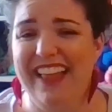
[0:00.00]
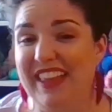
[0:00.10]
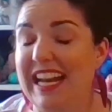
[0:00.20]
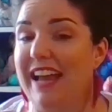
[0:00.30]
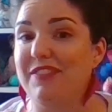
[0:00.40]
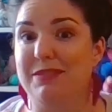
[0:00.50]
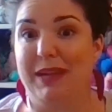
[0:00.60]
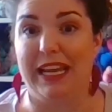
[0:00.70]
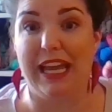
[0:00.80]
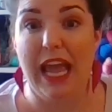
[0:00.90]
then I have to
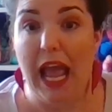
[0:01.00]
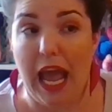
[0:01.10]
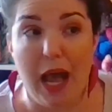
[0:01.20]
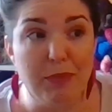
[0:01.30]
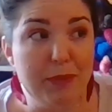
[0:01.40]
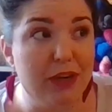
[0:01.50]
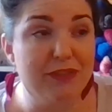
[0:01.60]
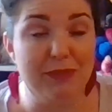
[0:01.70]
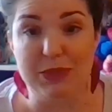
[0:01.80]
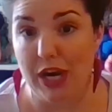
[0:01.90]
make apple butter
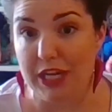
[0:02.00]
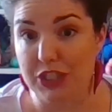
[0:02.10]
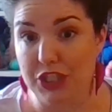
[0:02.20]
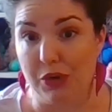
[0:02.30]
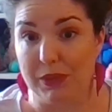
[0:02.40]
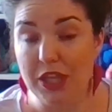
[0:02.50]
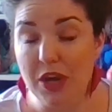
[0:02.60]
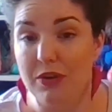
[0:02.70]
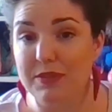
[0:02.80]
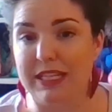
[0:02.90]
from scratch to go with those.